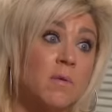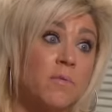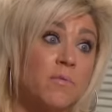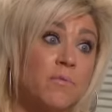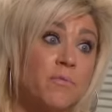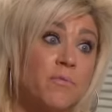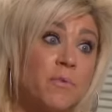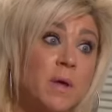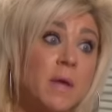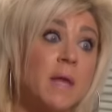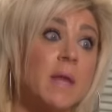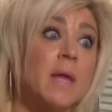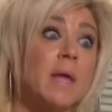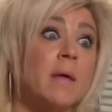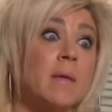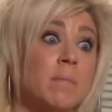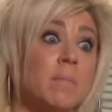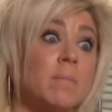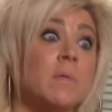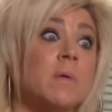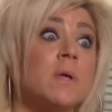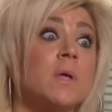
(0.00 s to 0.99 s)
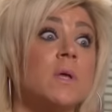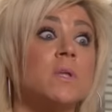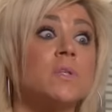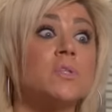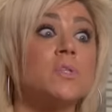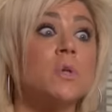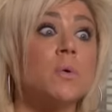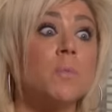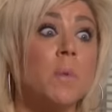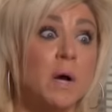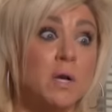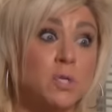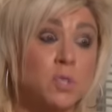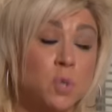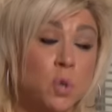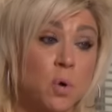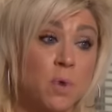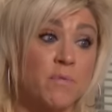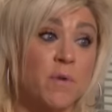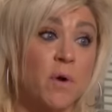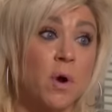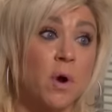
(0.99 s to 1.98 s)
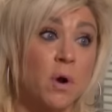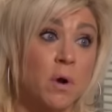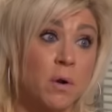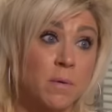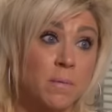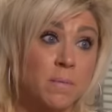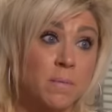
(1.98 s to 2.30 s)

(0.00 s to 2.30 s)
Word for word: for him to watch over her.